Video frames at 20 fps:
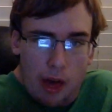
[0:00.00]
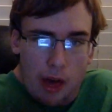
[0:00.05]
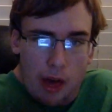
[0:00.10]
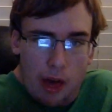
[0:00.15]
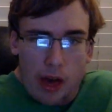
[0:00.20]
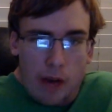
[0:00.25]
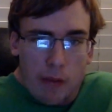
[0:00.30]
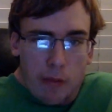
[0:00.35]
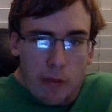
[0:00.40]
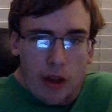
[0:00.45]

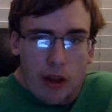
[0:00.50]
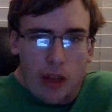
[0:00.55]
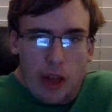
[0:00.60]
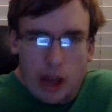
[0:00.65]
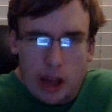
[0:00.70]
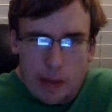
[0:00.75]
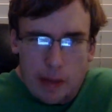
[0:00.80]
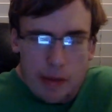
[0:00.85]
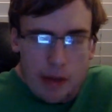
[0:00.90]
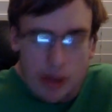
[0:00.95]
What I like
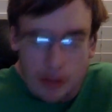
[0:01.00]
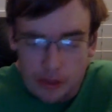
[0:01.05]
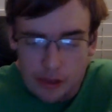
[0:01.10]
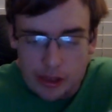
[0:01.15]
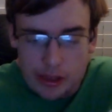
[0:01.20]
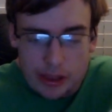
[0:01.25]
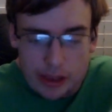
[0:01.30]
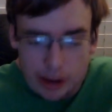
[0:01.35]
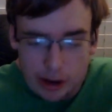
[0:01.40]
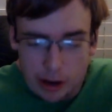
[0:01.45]
about this
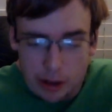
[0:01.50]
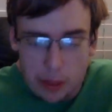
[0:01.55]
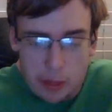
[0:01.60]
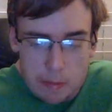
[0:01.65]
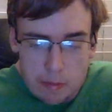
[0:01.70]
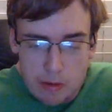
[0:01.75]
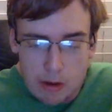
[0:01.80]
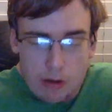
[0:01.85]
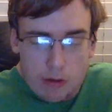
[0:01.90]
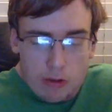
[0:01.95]
series the
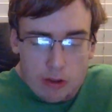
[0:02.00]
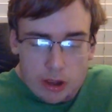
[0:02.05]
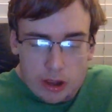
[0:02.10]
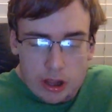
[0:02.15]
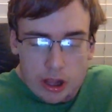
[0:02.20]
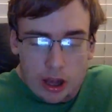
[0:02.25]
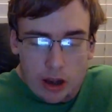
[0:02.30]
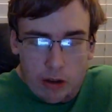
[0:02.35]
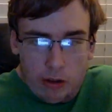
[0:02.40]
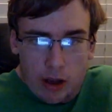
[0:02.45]
most,
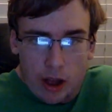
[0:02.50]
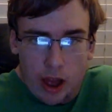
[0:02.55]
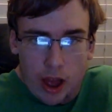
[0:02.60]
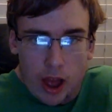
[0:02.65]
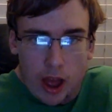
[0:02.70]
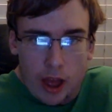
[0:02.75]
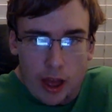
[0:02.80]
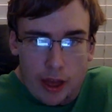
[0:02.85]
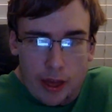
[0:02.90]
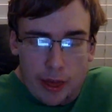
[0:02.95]
though,
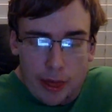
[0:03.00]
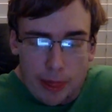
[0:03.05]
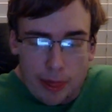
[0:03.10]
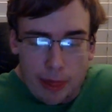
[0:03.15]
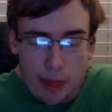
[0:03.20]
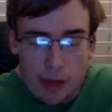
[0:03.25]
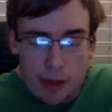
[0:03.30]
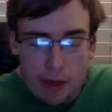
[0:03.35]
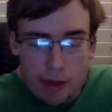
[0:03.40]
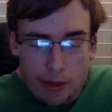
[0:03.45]

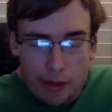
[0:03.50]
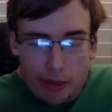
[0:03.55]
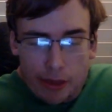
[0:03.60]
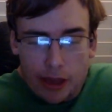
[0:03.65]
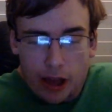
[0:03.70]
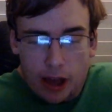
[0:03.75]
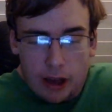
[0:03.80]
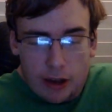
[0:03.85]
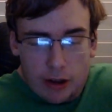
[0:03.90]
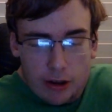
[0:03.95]
is
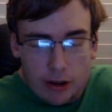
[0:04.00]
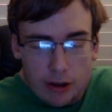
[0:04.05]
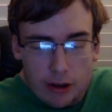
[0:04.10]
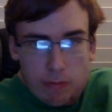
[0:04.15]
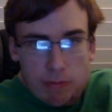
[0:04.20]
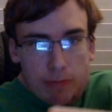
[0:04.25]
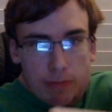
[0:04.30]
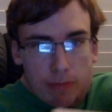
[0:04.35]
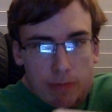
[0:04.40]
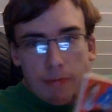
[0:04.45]
Deku.
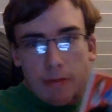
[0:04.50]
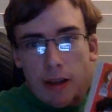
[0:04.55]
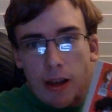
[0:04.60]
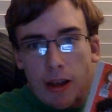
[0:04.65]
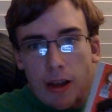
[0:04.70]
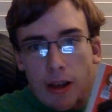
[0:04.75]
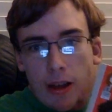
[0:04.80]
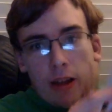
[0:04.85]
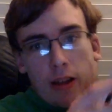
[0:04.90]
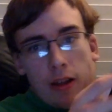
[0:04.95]

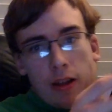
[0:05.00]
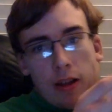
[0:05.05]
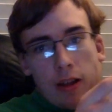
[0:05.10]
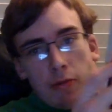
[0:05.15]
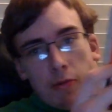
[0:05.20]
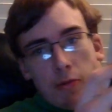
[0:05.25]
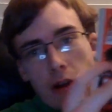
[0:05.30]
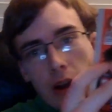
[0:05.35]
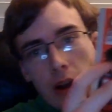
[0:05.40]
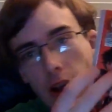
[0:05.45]

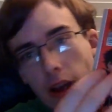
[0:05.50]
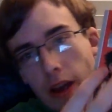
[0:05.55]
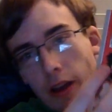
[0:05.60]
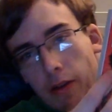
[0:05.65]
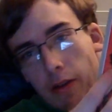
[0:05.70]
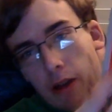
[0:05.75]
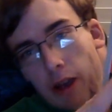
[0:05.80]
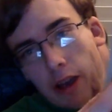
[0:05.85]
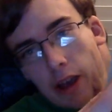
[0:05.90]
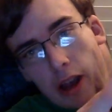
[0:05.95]

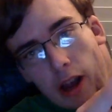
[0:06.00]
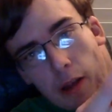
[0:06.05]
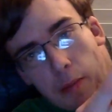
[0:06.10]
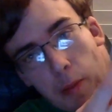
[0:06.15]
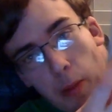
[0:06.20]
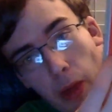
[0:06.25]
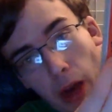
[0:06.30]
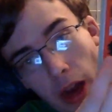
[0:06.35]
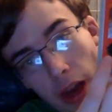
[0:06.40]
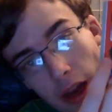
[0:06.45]
Right here, the
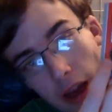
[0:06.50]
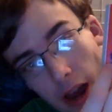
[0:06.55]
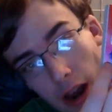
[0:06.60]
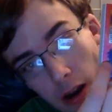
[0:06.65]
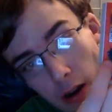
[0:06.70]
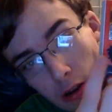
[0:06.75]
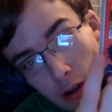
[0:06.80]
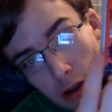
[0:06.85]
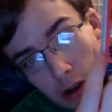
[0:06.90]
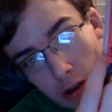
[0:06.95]
main
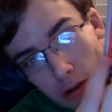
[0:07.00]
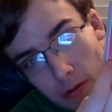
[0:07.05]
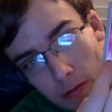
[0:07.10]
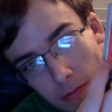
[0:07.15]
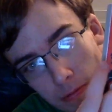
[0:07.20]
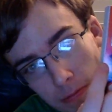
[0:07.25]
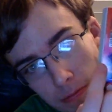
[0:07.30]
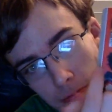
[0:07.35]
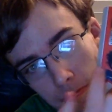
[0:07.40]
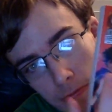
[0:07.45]
character.
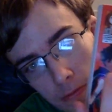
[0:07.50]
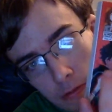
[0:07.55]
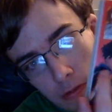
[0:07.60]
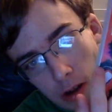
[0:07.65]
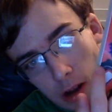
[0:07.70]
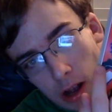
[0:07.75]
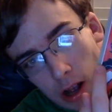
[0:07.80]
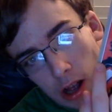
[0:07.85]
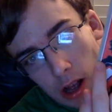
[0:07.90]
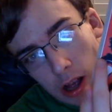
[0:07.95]

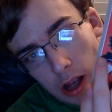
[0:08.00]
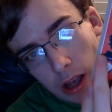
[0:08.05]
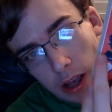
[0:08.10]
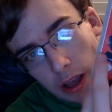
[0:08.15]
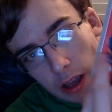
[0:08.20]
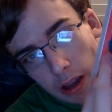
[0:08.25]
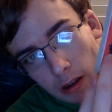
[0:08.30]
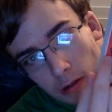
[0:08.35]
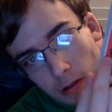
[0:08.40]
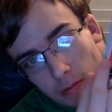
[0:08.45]
Right
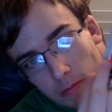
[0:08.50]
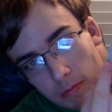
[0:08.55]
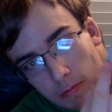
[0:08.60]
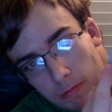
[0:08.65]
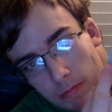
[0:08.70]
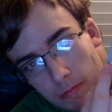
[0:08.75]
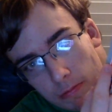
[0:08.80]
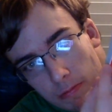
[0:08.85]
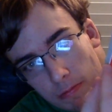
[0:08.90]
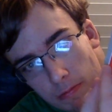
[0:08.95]
here.
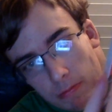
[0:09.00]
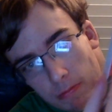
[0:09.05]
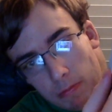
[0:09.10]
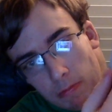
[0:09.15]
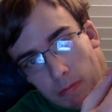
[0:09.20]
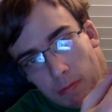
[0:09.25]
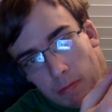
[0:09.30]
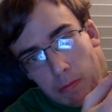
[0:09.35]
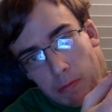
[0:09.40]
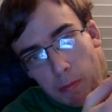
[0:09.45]

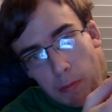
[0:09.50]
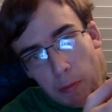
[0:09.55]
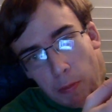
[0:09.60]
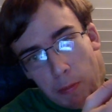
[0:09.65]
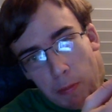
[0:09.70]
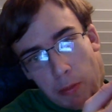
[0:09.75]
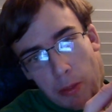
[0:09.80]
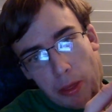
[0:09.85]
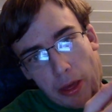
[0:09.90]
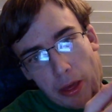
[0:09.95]

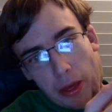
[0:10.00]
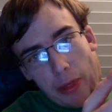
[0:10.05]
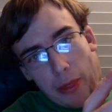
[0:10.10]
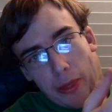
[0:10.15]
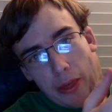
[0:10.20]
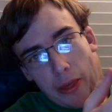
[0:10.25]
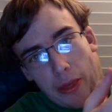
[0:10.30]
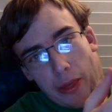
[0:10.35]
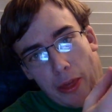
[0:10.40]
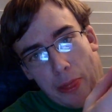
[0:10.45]

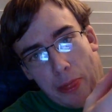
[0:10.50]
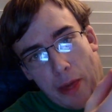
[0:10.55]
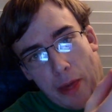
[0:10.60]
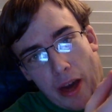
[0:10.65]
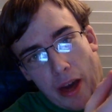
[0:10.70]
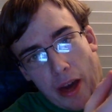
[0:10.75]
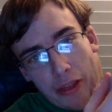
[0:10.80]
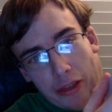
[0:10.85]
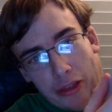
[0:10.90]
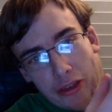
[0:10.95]
This bitch.
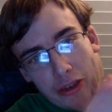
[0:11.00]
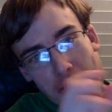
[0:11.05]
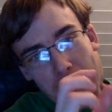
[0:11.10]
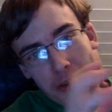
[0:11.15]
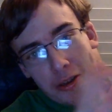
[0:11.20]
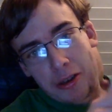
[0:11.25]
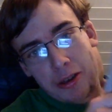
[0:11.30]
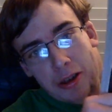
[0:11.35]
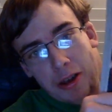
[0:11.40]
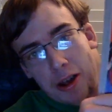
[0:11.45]

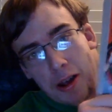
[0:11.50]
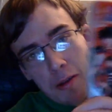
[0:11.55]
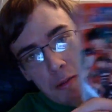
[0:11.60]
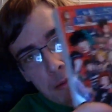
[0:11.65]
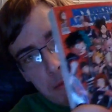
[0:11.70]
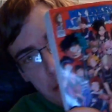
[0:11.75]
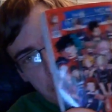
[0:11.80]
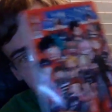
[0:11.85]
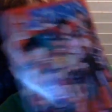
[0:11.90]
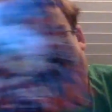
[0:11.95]
The
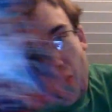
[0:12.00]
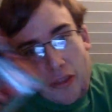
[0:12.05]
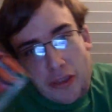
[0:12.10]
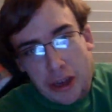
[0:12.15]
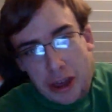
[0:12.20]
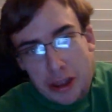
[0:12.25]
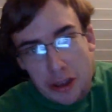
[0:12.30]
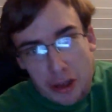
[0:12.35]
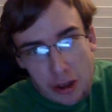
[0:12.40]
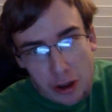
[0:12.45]
fact that he's
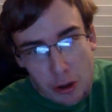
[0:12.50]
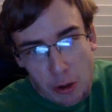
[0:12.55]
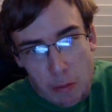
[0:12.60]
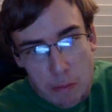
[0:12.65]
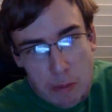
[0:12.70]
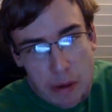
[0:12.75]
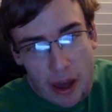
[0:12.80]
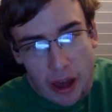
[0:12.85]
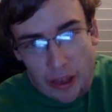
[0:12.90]
a little bitch.